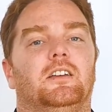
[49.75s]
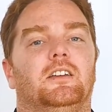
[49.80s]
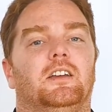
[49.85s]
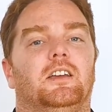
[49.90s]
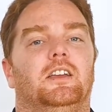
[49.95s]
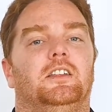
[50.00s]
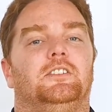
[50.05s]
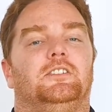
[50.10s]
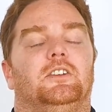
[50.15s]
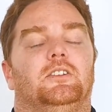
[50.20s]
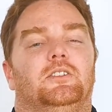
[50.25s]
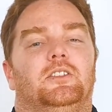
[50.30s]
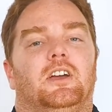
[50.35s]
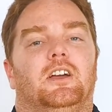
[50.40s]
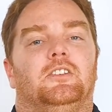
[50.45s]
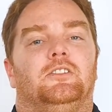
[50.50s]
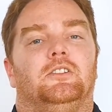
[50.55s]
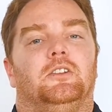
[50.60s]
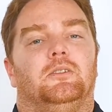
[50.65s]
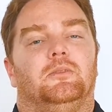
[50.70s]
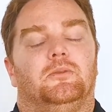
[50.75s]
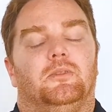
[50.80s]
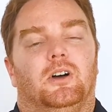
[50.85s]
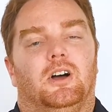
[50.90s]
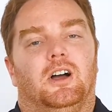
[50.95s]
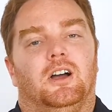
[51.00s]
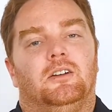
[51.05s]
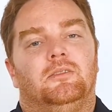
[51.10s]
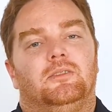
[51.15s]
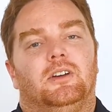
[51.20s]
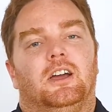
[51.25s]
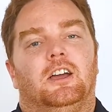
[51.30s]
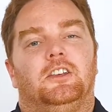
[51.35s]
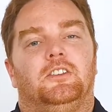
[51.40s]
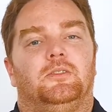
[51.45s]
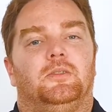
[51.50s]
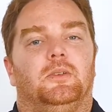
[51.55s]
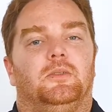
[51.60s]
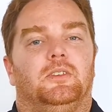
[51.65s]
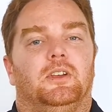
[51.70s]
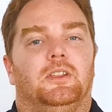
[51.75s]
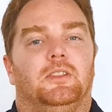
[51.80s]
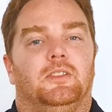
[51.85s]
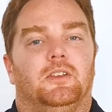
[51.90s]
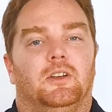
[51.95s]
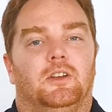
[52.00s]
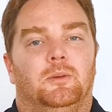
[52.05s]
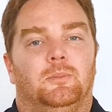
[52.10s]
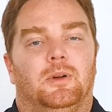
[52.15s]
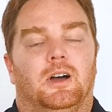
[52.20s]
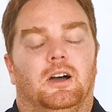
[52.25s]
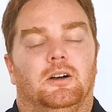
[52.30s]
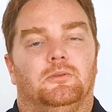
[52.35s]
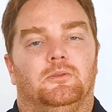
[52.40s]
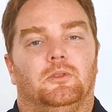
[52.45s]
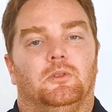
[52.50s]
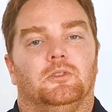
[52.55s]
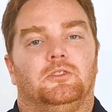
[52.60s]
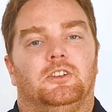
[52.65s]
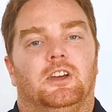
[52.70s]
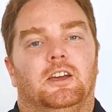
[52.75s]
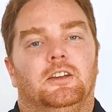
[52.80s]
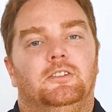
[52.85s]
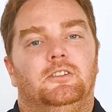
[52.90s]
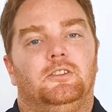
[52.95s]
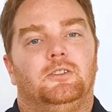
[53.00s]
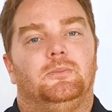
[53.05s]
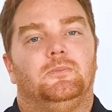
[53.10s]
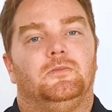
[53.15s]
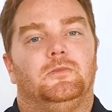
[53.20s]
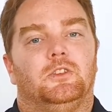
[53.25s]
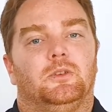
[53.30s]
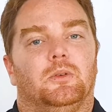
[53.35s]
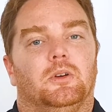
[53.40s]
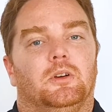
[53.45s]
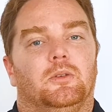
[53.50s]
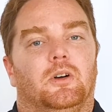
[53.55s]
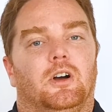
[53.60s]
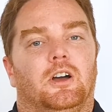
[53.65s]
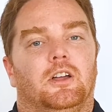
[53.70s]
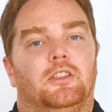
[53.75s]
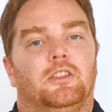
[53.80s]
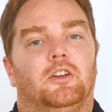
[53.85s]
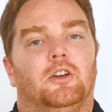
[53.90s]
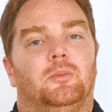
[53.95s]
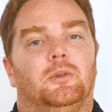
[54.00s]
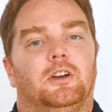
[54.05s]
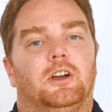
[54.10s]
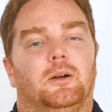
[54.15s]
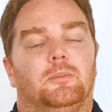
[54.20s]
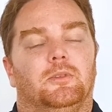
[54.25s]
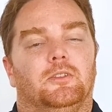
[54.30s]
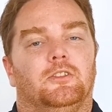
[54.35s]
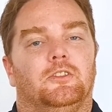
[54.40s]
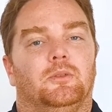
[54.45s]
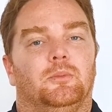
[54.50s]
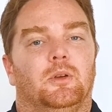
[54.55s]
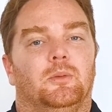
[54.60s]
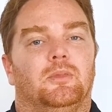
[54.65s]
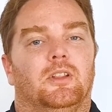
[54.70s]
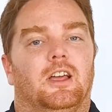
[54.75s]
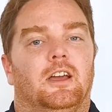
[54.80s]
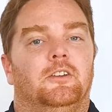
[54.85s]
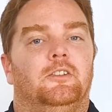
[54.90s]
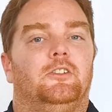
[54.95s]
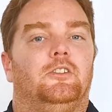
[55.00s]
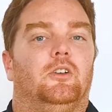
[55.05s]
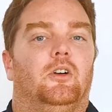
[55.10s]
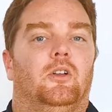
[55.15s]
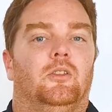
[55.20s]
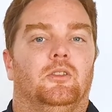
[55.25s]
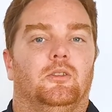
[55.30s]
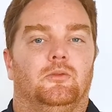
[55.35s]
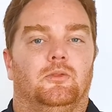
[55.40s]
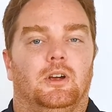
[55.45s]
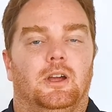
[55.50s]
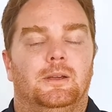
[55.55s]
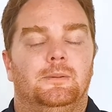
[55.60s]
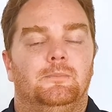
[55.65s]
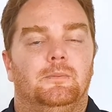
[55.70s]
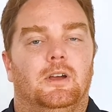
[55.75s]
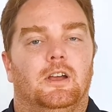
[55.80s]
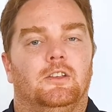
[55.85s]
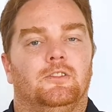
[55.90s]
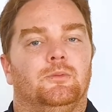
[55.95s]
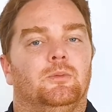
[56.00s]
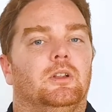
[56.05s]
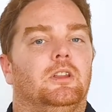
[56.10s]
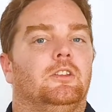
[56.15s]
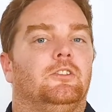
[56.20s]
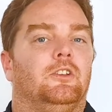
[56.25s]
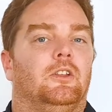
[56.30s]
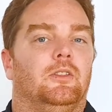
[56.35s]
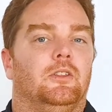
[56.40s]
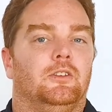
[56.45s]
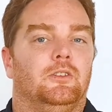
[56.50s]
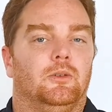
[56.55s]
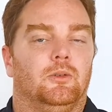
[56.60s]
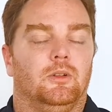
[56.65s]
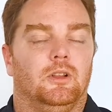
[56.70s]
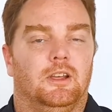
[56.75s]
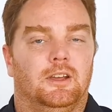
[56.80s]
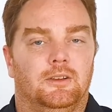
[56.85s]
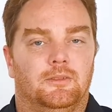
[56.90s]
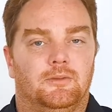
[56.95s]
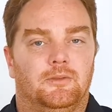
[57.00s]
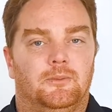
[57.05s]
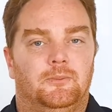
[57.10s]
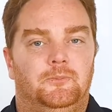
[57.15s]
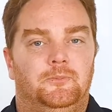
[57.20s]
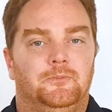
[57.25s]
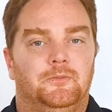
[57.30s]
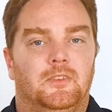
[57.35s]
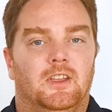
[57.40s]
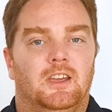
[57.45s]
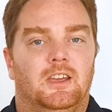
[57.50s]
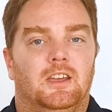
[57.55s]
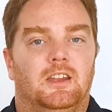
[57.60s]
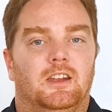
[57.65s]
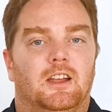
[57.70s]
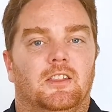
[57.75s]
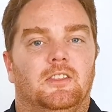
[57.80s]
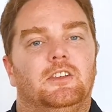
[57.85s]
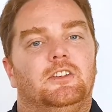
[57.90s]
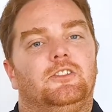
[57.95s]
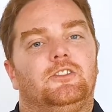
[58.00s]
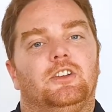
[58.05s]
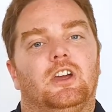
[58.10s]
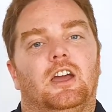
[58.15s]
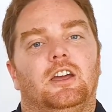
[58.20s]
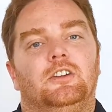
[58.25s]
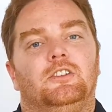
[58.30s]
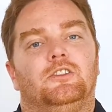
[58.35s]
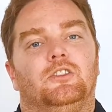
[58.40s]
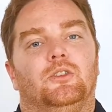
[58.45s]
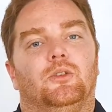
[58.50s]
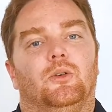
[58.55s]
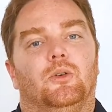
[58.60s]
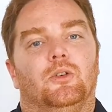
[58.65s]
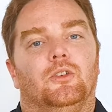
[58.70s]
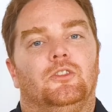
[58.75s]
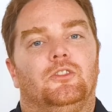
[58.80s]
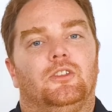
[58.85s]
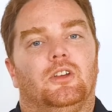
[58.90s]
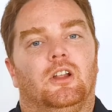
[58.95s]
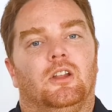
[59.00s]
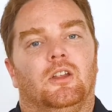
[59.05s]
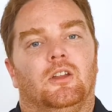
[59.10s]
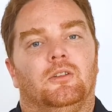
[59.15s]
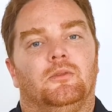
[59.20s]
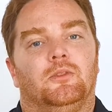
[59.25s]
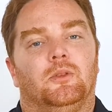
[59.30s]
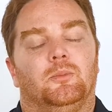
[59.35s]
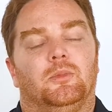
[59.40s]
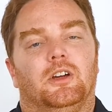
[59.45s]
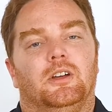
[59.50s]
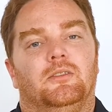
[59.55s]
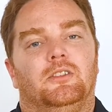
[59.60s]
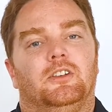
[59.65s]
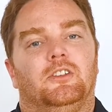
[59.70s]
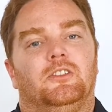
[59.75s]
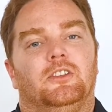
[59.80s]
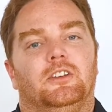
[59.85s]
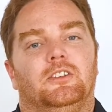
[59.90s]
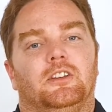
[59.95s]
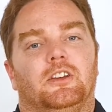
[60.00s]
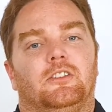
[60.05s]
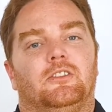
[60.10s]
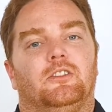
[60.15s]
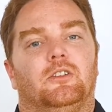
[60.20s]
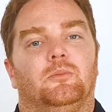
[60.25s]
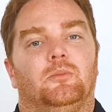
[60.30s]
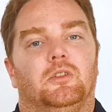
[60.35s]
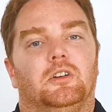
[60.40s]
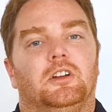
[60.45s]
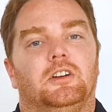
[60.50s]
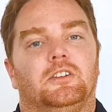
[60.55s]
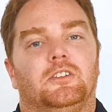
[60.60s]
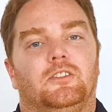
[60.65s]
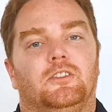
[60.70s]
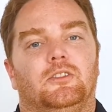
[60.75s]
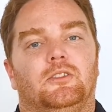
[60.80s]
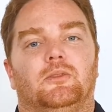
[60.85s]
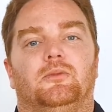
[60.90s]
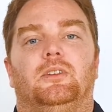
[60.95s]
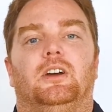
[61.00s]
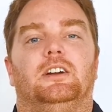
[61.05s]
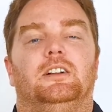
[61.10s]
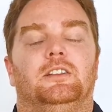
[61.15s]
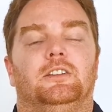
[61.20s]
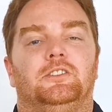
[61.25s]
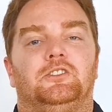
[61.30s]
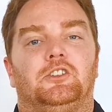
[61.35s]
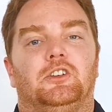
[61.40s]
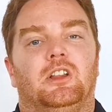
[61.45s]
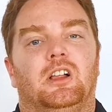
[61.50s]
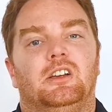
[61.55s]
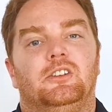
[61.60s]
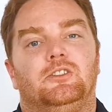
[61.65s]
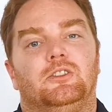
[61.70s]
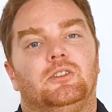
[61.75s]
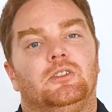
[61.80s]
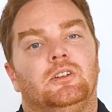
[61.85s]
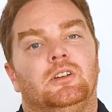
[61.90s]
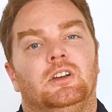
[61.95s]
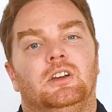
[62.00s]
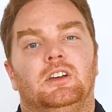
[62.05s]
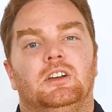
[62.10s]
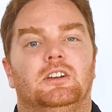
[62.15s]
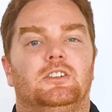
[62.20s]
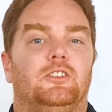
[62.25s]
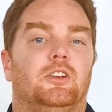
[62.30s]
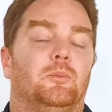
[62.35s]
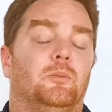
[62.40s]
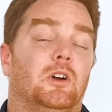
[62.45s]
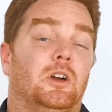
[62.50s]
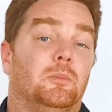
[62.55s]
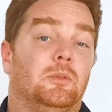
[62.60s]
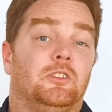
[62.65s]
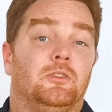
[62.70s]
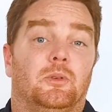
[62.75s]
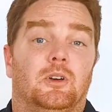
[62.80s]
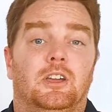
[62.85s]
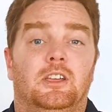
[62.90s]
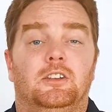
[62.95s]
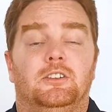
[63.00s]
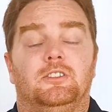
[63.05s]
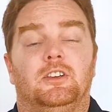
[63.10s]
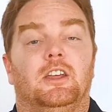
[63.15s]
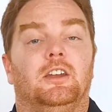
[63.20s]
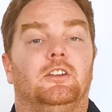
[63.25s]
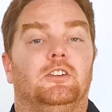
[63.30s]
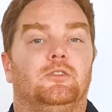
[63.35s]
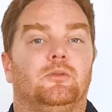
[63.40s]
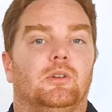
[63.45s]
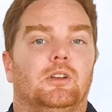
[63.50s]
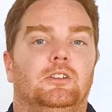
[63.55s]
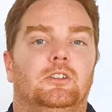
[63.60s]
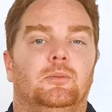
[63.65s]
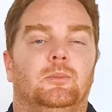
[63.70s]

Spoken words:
In 2005, AS 1530 Part 4 changed to require thermocouples to be placed on the frame as well as on the door leaf. Now this change caused a lot of the previously tested products to fail insulation, somewhere between 10 and 20